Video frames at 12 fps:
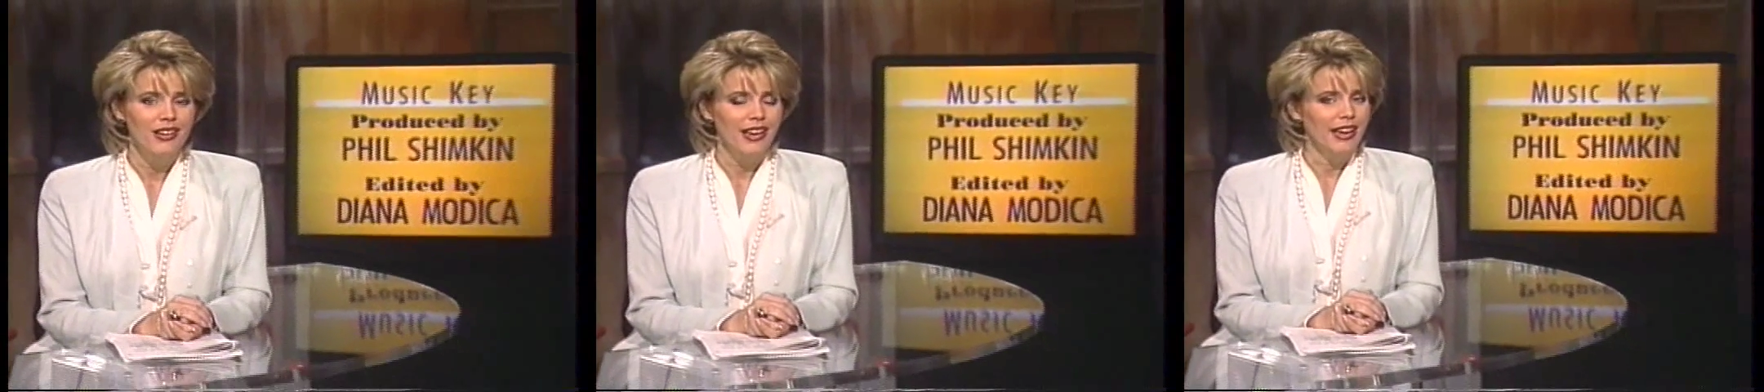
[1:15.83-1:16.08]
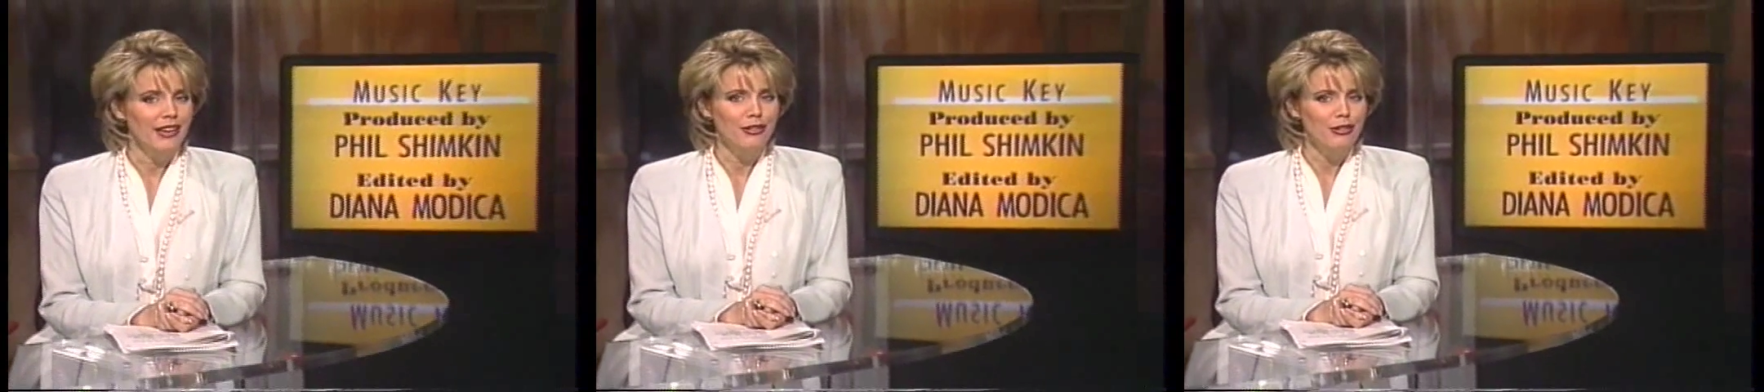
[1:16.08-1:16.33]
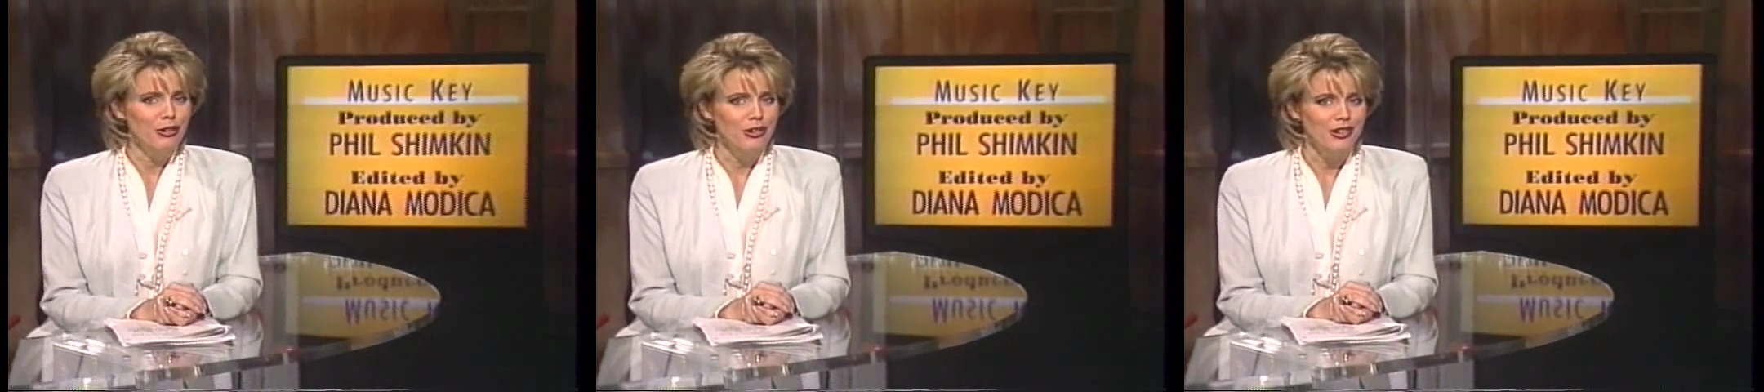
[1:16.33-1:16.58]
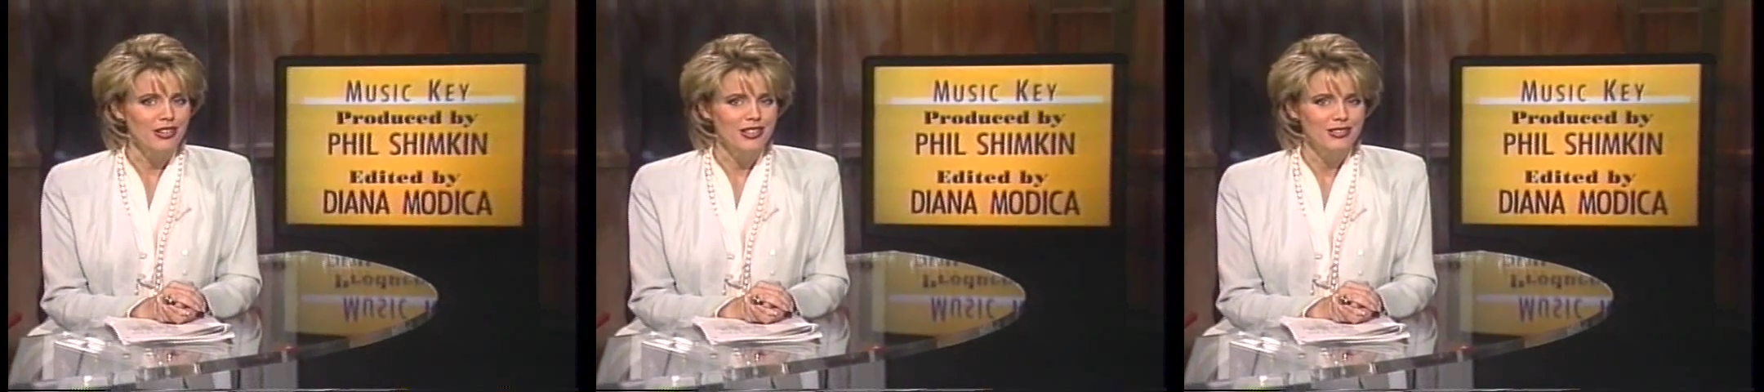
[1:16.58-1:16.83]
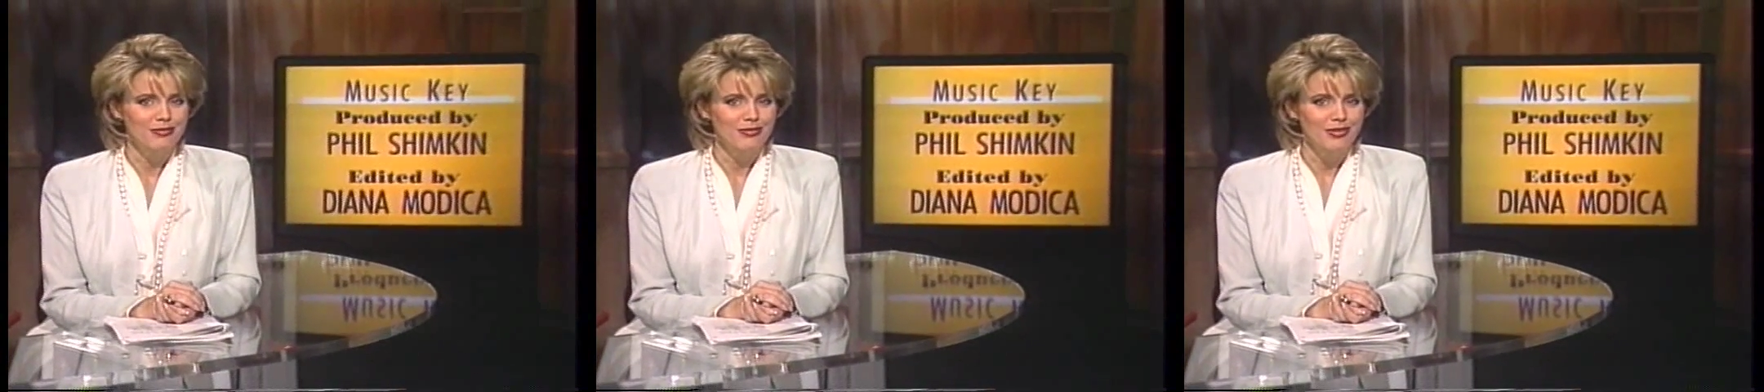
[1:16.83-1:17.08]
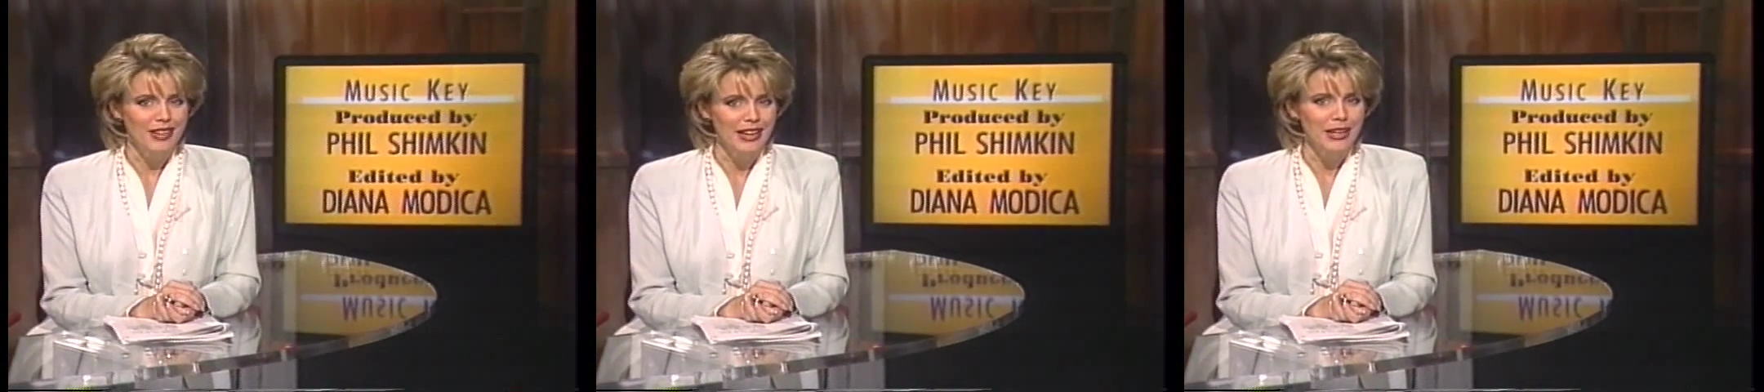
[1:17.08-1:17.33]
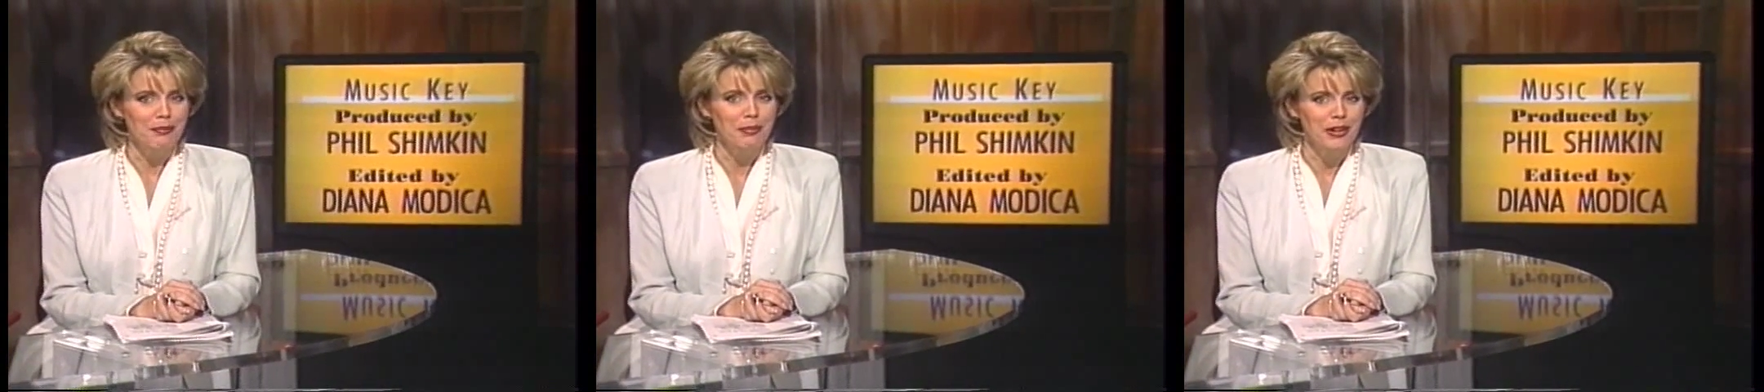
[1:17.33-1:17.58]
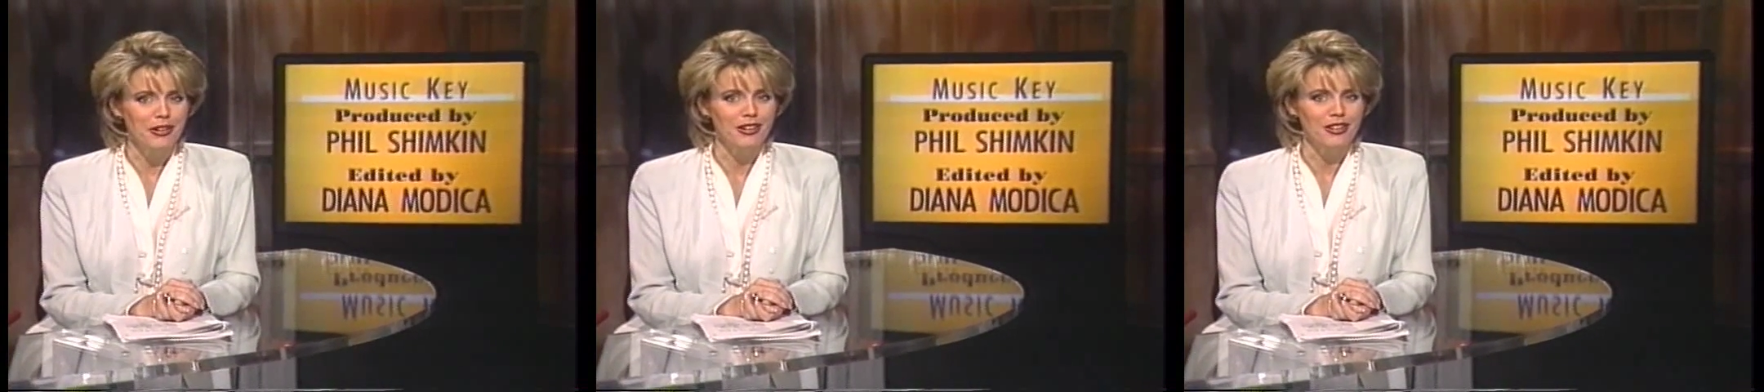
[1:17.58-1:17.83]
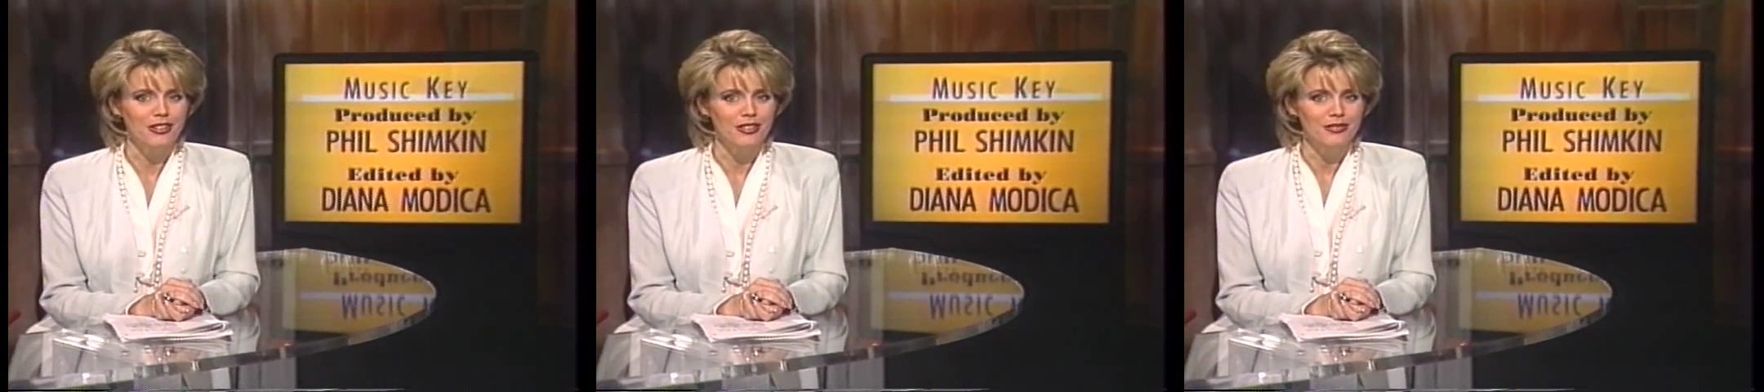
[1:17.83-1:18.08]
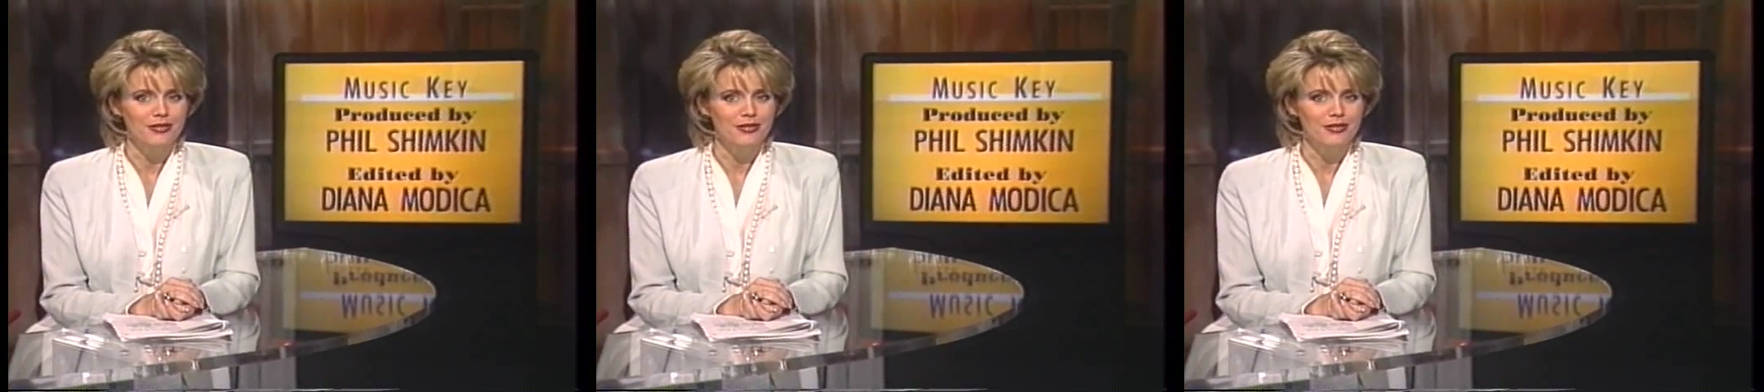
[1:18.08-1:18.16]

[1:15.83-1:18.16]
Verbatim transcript: and looked like a miracle.